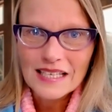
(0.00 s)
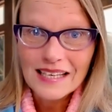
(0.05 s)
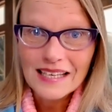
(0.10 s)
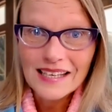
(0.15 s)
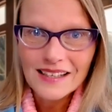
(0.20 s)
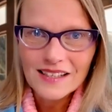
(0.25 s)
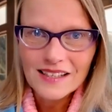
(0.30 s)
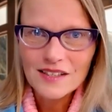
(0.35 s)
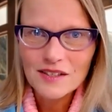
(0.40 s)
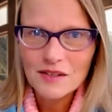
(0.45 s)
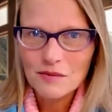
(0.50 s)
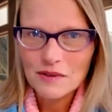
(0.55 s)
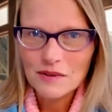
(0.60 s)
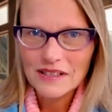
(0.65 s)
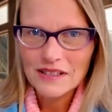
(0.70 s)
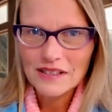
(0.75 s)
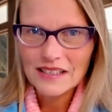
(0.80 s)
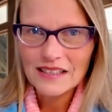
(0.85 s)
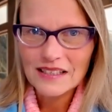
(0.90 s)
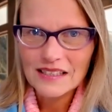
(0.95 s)
hidden
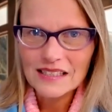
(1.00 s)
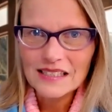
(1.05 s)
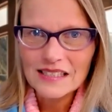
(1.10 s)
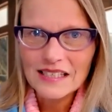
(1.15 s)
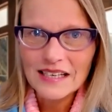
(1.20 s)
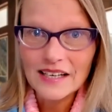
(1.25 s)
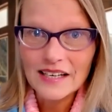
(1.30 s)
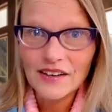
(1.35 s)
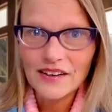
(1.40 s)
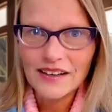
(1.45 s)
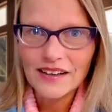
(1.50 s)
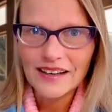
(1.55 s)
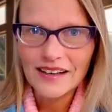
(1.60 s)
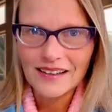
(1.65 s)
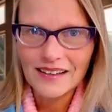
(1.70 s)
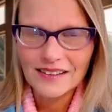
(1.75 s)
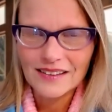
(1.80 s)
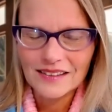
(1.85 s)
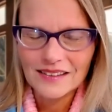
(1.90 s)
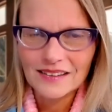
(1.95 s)
within this
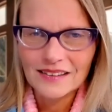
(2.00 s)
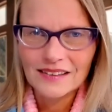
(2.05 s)
area.